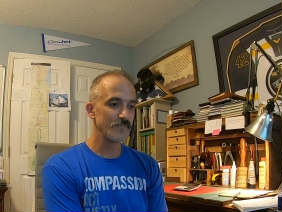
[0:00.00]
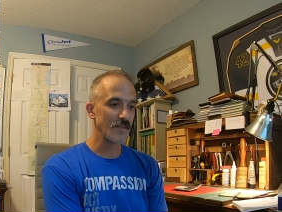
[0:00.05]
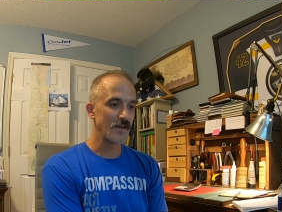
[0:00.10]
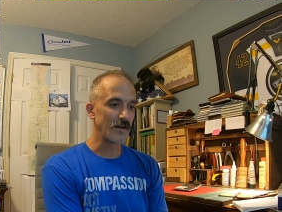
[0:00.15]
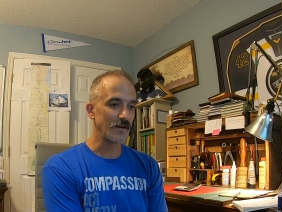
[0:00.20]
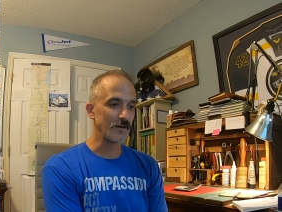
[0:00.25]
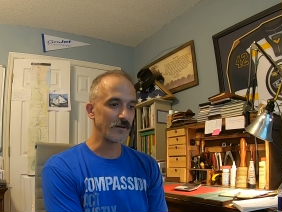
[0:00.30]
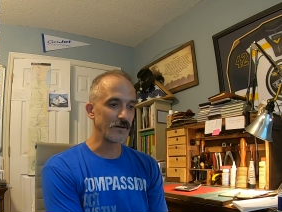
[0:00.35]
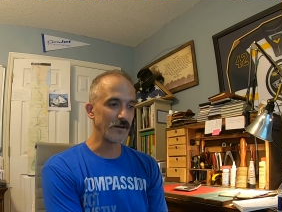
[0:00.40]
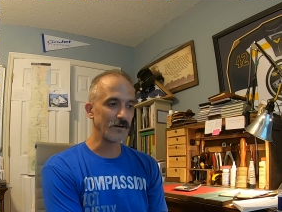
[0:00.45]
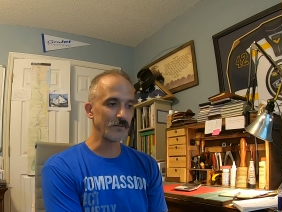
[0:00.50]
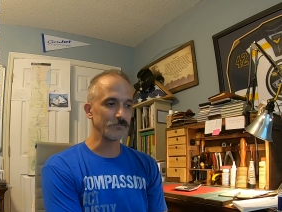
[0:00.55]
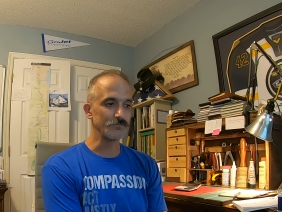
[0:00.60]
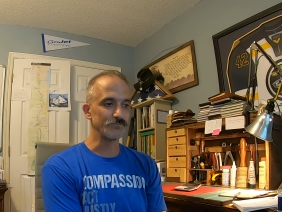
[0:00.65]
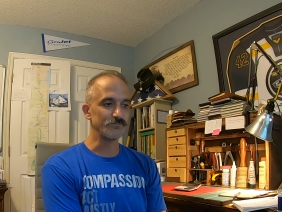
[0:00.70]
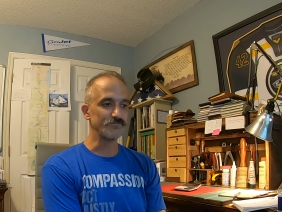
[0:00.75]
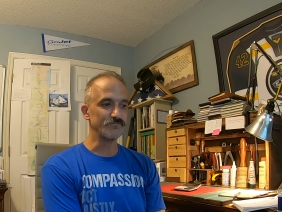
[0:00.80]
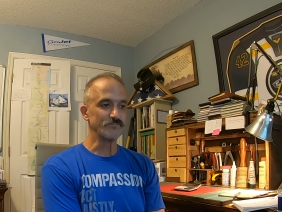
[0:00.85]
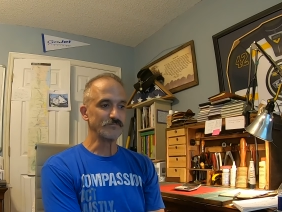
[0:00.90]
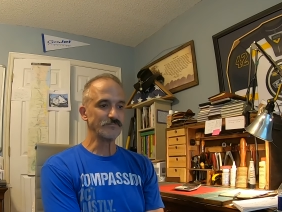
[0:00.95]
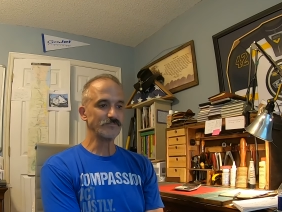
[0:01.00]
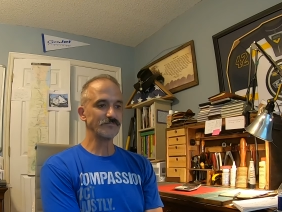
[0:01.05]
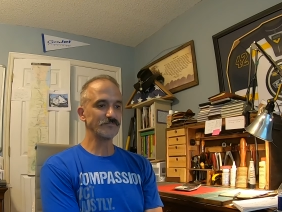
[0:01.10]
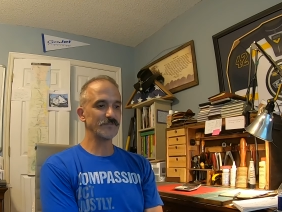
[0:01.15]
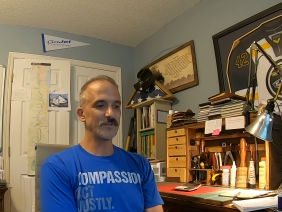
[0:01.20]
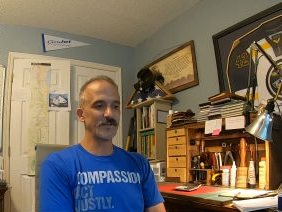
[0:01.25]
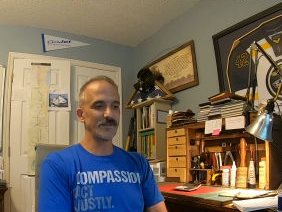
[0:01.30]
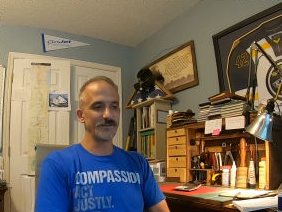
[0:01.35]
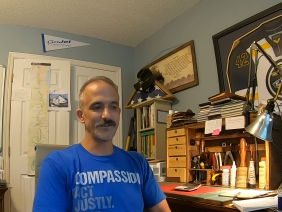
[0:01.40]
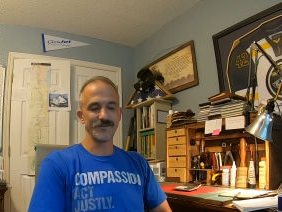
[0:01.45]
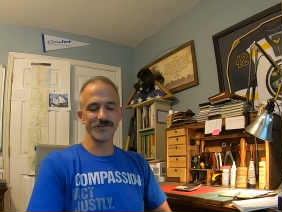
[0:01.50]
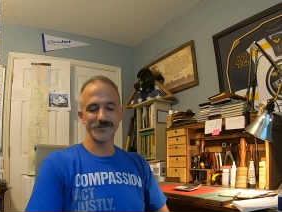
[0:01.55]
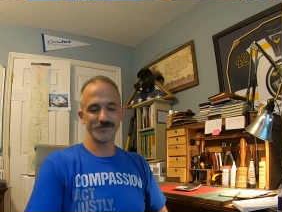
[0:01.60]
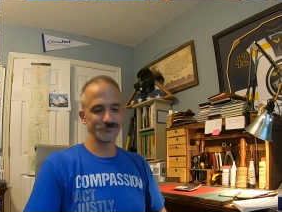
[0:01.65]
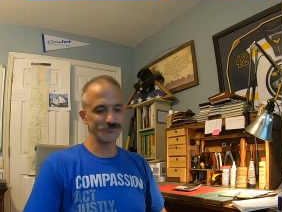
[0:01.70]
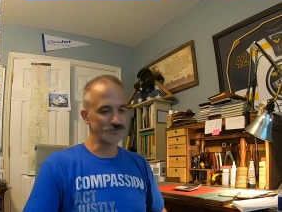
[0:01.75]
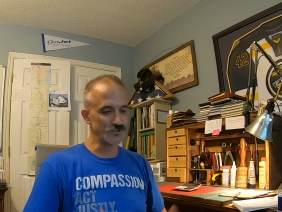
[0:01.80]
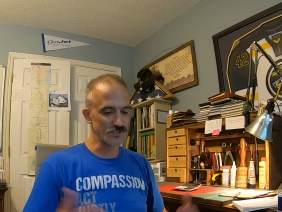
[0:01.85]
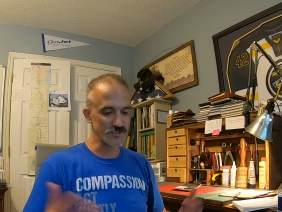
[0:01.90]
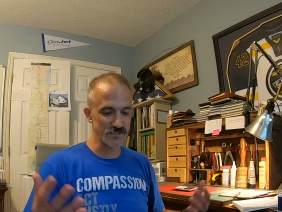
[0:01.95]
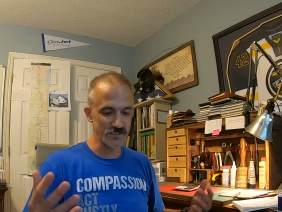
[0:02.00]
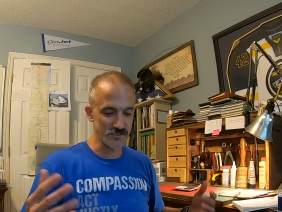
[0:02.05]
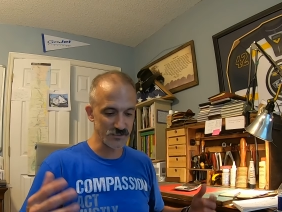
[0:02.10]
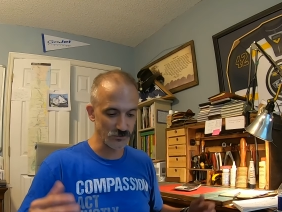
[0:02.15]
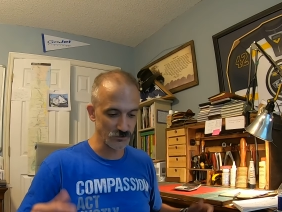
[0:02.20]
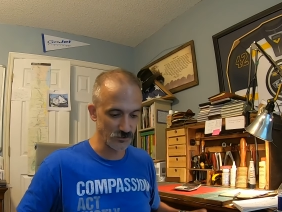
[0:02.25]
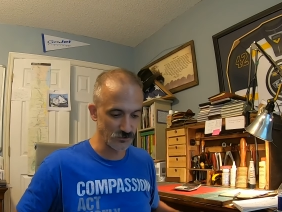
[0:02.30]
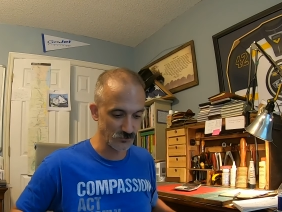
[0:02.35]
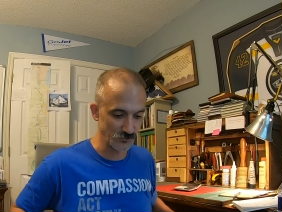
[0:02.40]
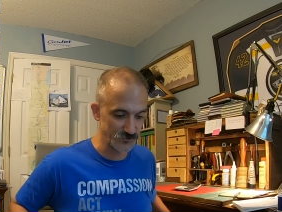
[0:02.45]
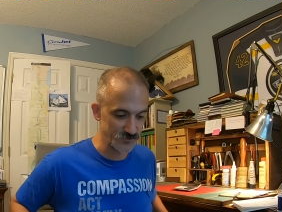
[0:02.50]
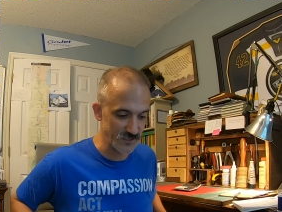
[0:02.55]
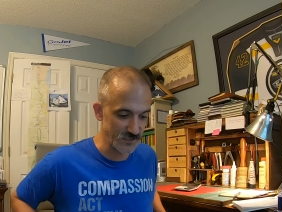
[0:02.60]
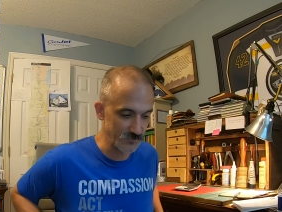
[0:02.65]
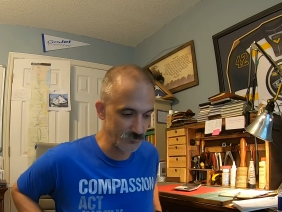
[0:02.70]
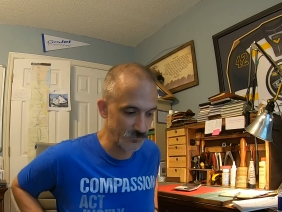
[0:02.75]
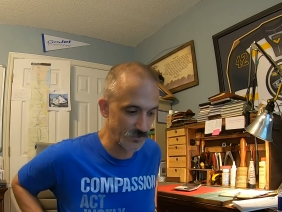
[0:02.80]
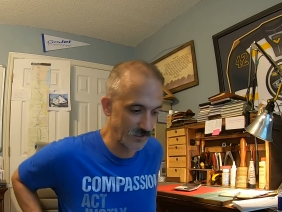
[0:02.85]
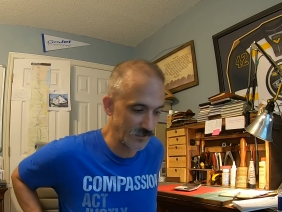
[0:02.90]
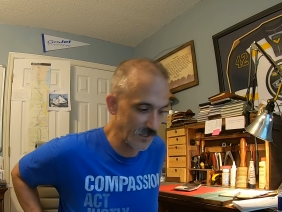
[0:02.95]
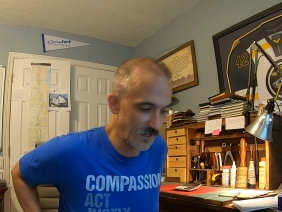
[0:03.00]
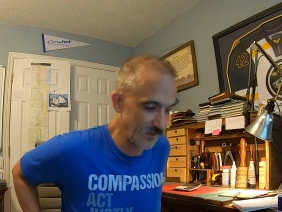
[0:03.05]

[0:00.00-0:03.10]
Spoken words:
I'm just, as a little tidbit,